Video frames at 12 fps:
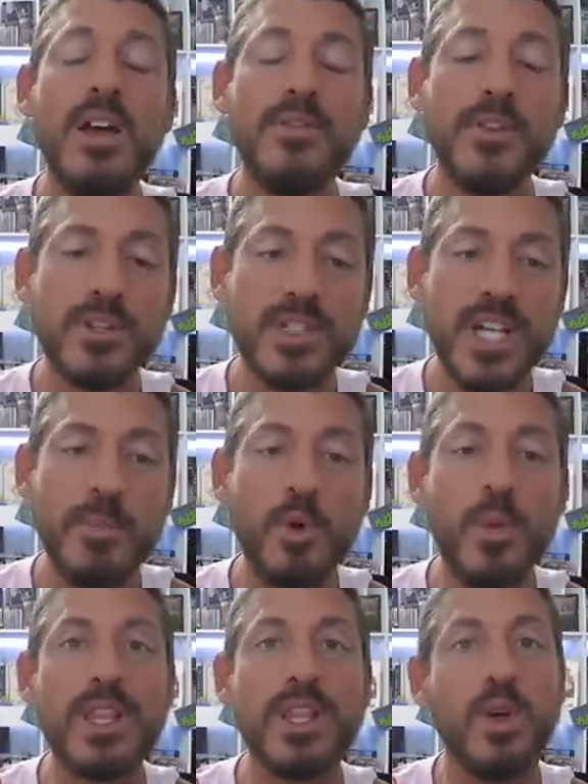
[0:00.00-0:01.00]
First
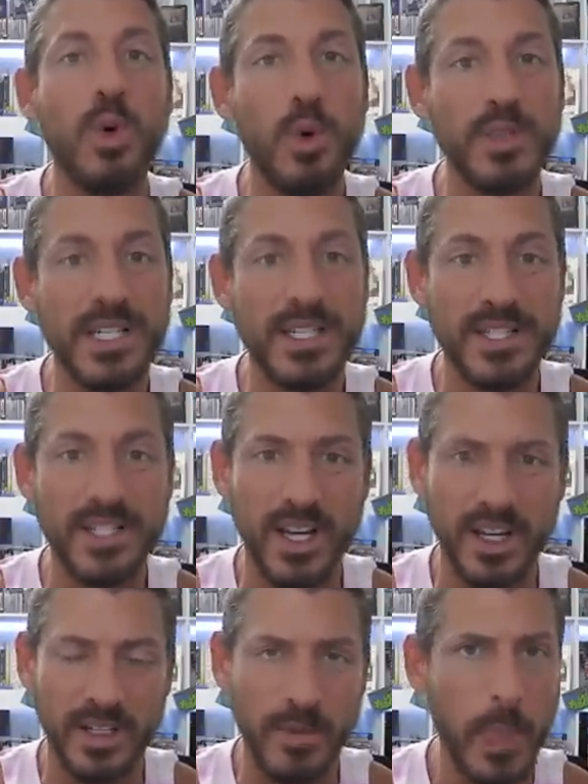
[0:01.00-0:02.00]
up with Golden
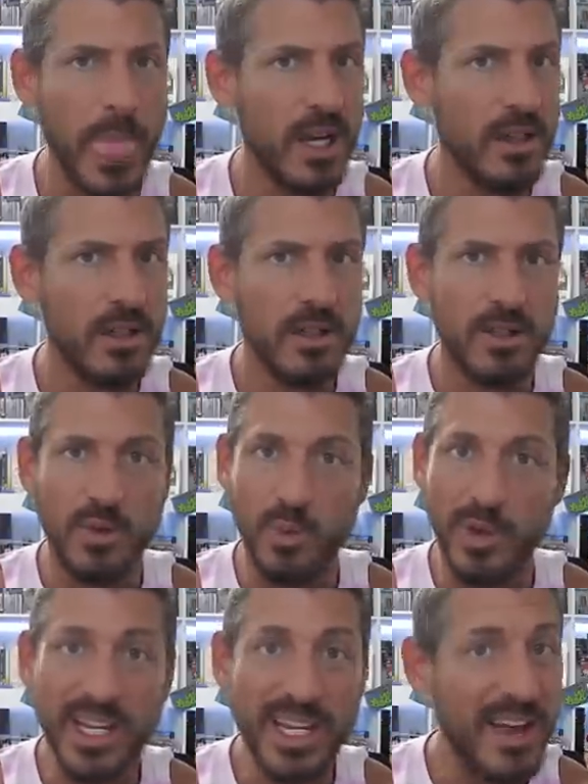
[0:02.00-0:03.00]
Sun.
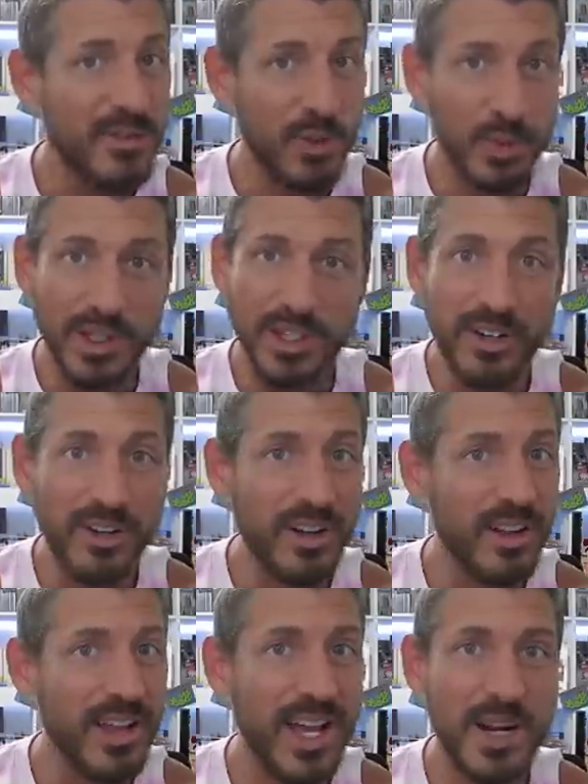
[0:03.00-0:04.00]
We haven't really heard
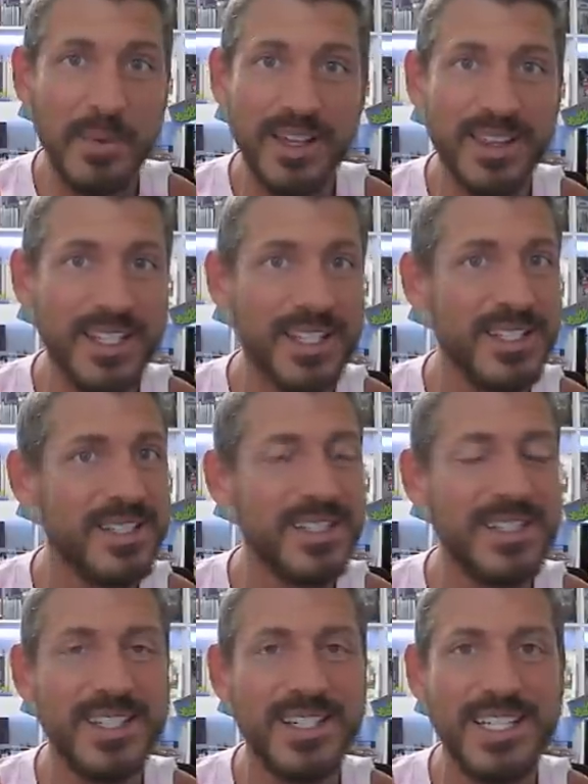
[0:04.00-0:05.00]
a lot about this
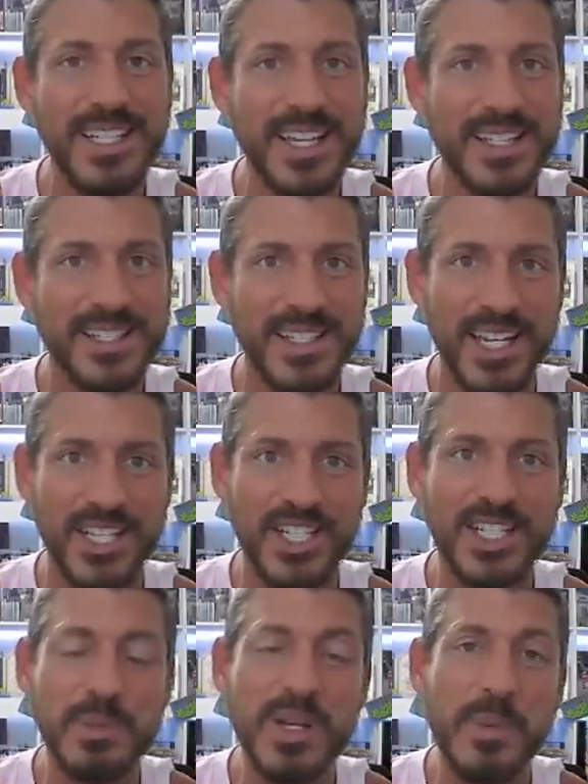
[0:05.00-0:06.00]
since the
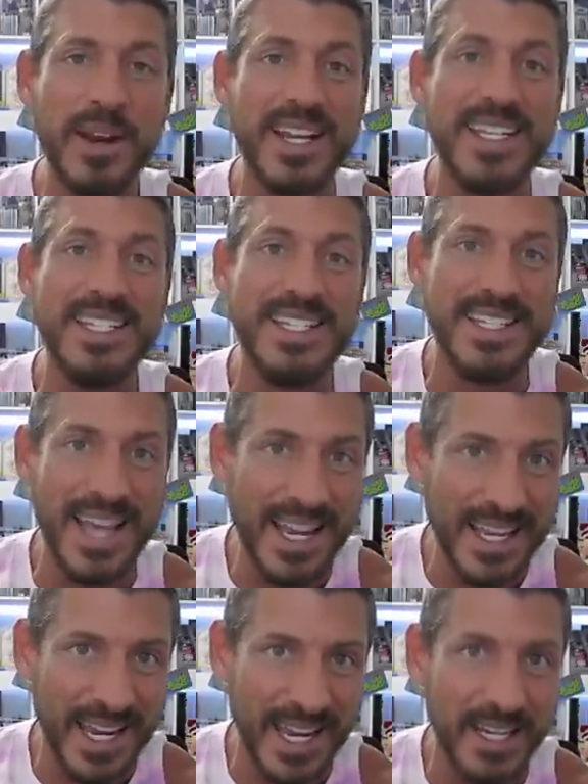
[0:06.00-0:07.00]
DSH. It's been about a
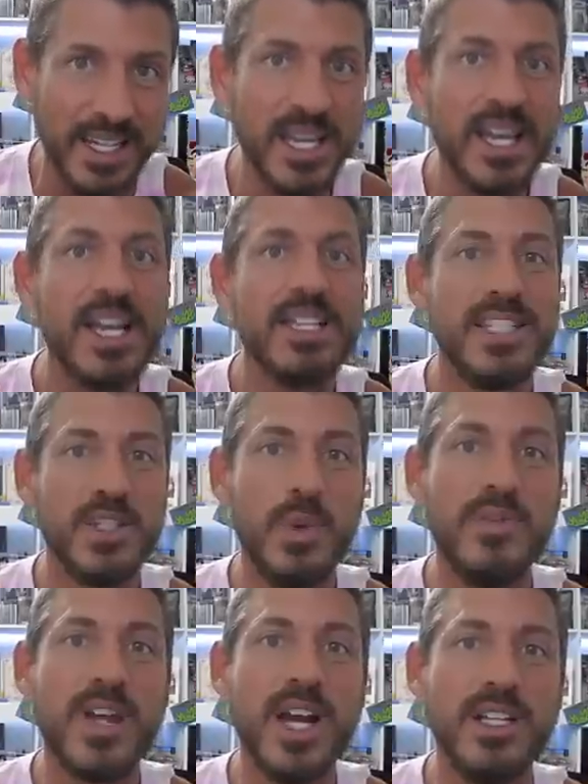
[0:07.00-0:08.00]
decade since
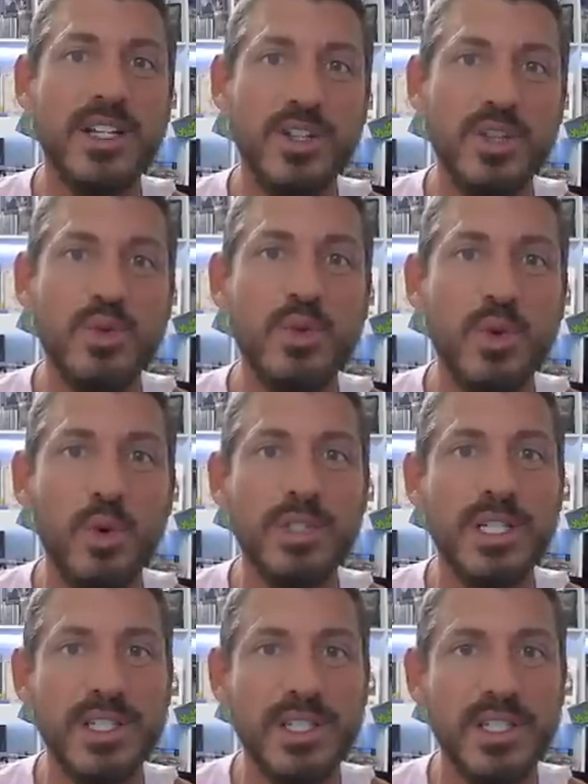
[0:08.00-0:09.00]
we've gotten a new
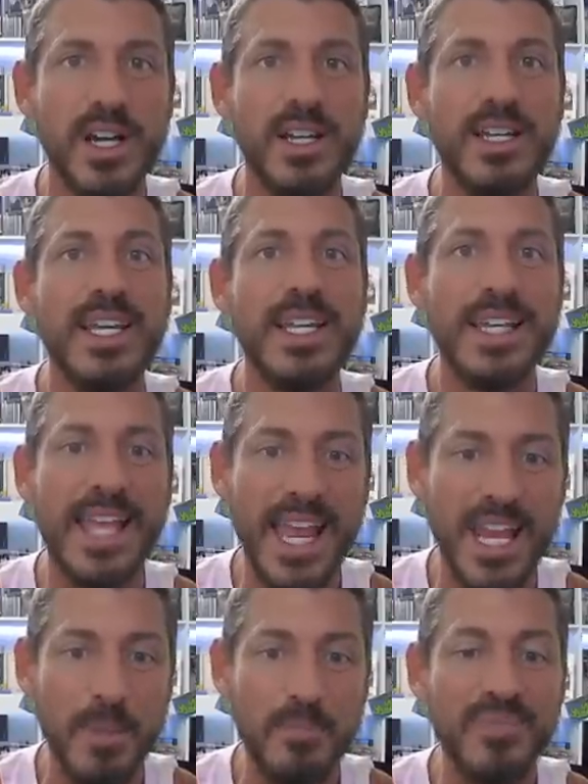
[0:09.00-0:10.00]
Golden Sun
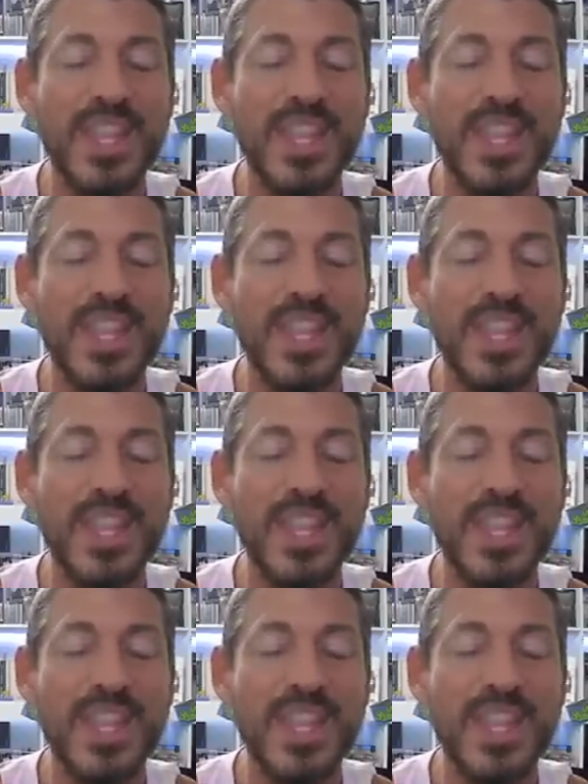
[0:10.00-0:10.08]
game.